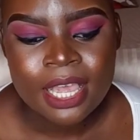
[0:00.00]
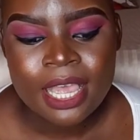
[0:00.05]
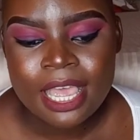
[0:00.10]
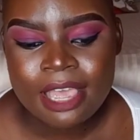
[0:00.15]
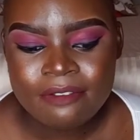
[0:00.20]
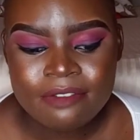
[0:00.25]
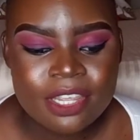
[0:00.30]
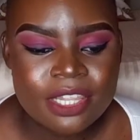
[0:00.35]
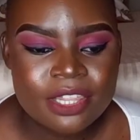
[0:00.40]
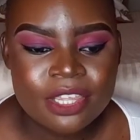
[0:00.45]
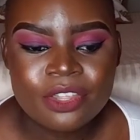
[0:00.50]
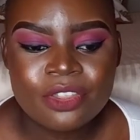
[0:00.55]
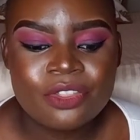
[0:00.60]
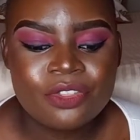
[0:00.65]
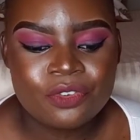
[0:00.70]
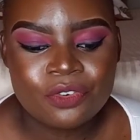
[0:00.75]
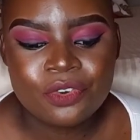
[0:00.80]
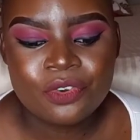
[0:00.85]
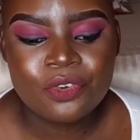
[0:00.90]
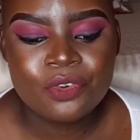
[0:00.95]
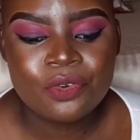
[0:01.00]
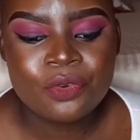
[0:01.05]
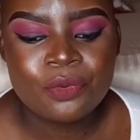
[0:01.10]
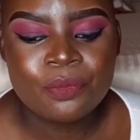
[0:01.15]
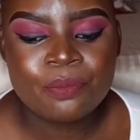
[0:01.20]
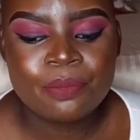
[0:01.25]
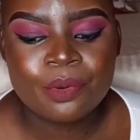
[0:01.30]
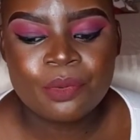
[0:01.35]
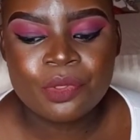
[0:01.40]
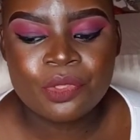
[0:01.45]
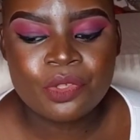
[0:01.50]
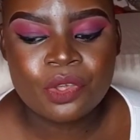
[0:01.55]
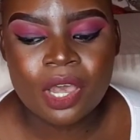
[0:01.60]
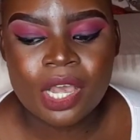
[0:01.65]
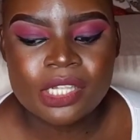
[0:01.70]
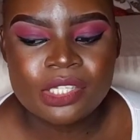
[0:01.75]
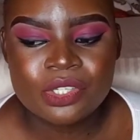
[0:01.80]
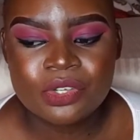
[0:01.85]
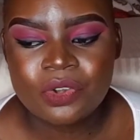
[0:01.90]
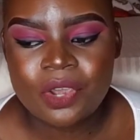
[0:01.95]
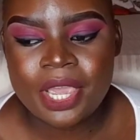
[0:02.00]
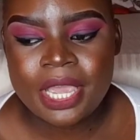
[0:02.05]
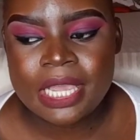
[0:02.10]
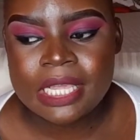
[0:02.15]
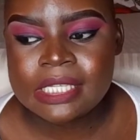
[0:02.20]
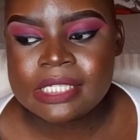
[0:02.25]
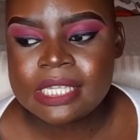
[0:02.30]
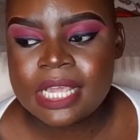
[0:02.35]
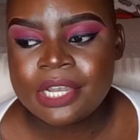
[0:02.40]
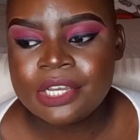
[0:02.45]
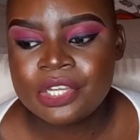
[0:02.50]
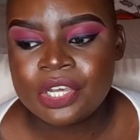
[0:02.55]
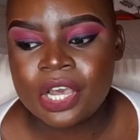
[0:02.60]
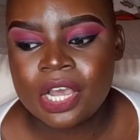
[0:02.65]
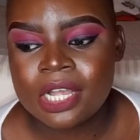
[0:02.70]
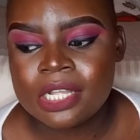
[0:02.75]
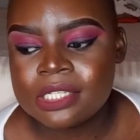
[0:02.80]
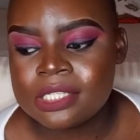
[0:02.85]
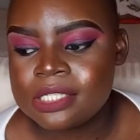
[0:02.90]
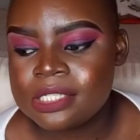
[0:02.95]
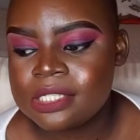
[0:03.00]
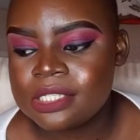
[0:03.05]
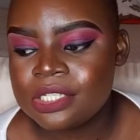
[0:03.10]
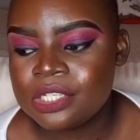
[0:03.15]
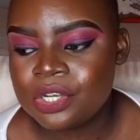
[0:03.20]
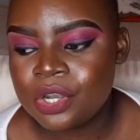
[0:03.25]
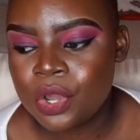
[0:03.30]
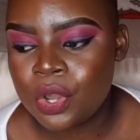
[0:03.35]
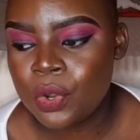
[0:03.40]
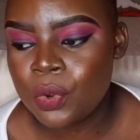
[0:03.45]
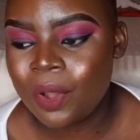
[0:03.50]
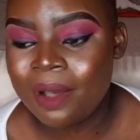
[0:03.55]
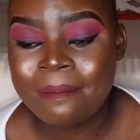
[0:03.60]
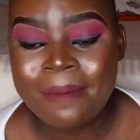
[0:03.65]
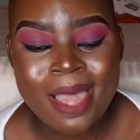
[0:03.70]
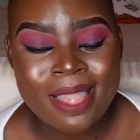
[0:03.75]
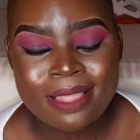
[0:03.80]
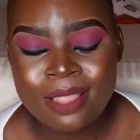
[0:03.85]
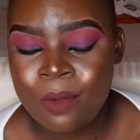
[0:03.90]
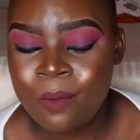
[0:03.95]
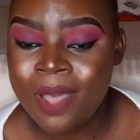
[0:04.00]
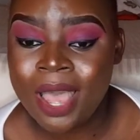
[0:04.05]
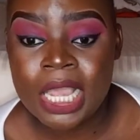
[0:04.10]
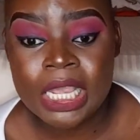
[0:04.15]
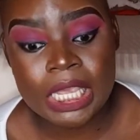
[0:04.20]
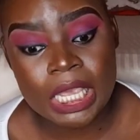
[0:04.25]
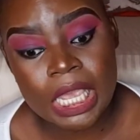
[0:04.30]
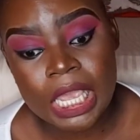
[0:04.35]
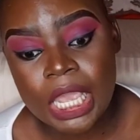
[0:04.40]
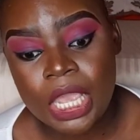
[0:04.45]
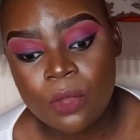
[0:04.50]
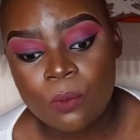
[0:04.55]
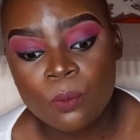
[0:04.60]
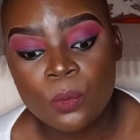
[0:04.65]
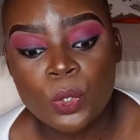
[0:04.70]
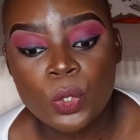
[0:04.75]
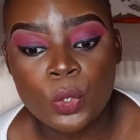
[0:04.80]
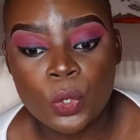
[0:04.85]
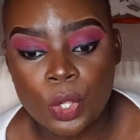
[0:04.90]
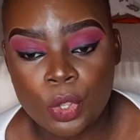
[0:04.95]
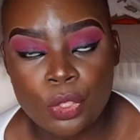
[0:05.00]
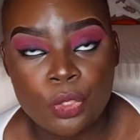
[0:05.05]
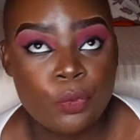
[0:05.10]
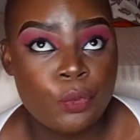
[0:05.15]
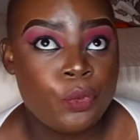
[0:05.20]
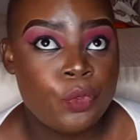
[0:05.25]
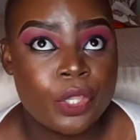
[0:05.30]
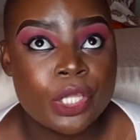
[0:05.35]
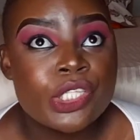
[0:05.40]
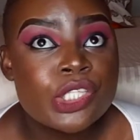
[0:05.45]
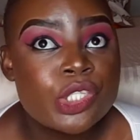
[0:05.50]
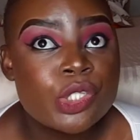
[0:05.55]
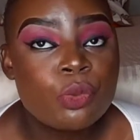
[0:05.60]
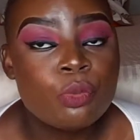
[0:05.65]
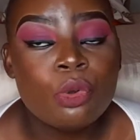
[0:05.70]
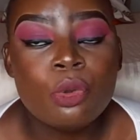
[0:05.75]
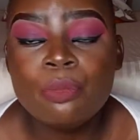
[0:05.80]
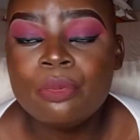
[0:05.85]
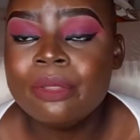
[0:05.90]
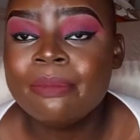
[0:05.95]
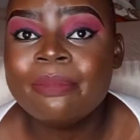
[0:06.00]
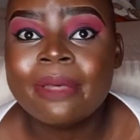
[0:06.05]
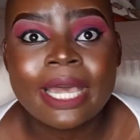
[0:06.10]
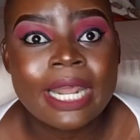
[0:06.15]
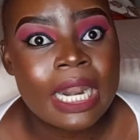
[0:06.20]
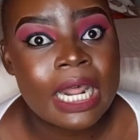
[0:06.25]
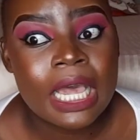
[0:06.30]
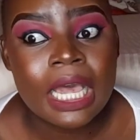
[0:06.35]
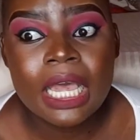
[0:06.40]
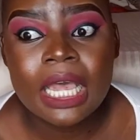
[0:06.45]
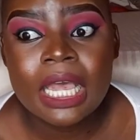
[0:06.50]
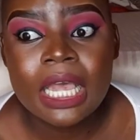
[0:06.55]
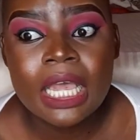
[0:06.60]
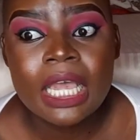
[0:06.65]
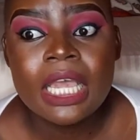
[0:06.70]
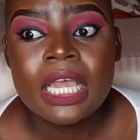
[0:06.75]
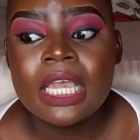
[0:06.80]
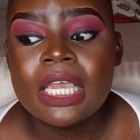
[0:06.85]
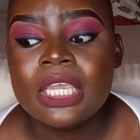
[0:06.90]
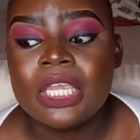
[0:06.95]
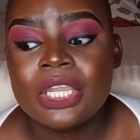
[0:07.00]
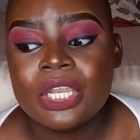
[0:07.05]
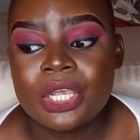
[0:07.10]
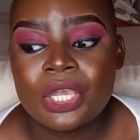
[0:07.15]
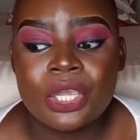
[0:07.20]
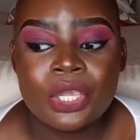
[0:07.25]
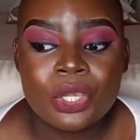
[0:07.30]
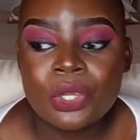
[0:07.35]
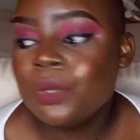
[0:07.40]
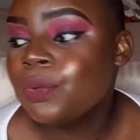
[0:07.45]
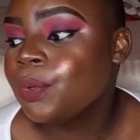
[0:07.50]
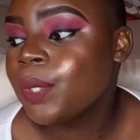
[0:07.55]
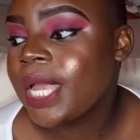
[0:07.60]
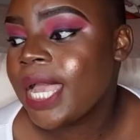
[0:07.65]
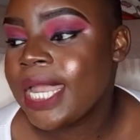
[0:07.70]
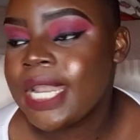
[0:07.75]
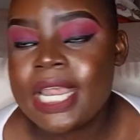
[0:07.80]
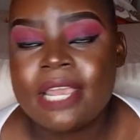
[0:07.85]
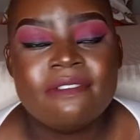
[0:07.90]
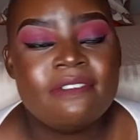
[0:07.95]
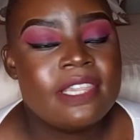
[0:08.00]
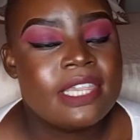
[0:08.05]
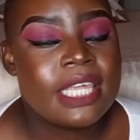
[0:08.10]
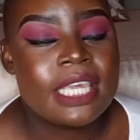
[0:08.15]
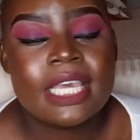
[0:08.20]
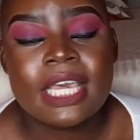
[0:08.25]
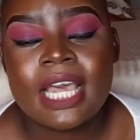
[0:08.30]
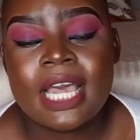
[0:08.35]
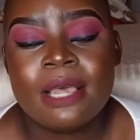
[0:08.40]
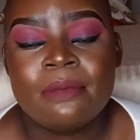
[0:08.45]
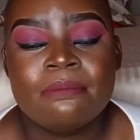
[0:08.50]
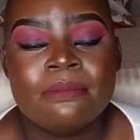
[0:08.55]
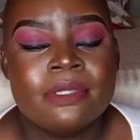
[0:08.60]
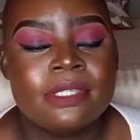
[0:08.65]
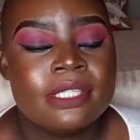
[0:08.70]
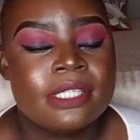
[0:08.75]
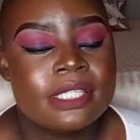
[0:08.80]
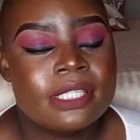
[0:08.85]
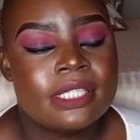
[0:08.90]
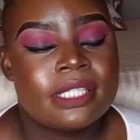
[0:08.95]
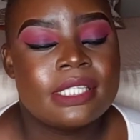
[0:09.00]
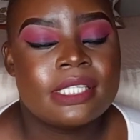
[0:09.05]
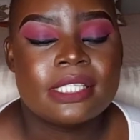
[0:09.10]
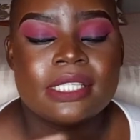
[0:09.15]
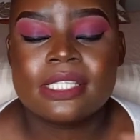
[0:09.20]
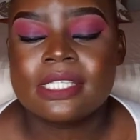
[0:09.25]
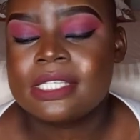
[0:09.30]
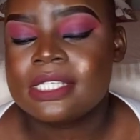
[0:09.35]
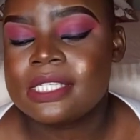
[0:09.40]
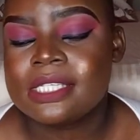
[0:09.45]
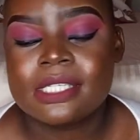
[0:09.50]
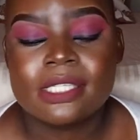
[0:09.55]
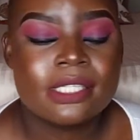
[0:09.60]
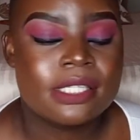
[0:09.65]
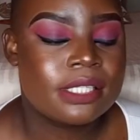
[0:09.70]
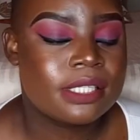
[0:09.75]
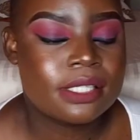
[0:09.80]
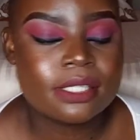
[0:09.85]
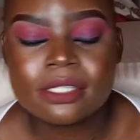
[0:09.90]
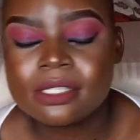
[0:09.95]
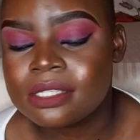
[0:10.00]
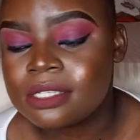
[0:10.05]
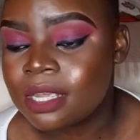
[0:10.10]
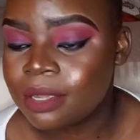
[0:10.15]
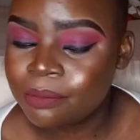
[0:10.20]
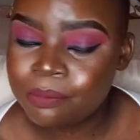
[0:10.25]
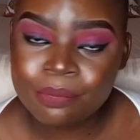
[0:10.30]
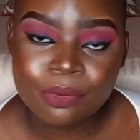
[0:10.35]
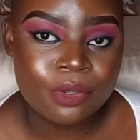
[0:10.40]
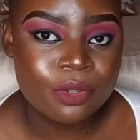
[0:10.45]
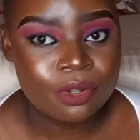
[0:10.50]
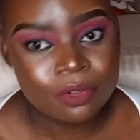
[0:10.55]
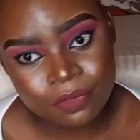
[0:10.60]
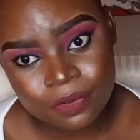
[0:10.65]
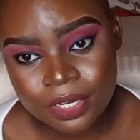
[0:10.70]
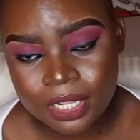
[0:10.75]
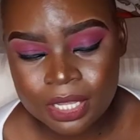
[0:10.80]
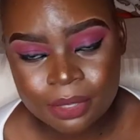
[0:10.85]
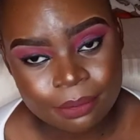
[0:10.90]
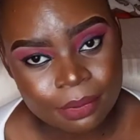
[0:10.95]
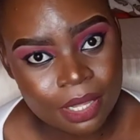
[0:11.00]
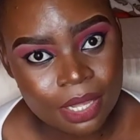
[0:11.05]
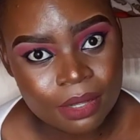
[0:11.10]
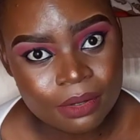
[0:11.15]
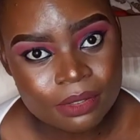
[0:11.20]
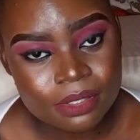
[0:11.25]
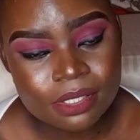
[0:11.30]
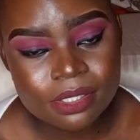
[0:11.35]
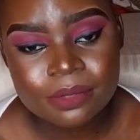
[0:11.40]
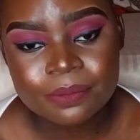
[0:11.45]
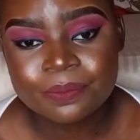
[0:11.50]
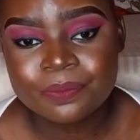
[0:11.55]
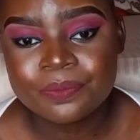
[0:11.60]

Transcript: everything through, but with God's grace and God's, amandla wakhe, we'll go through this, we'll be better, and everything comes beautifully about.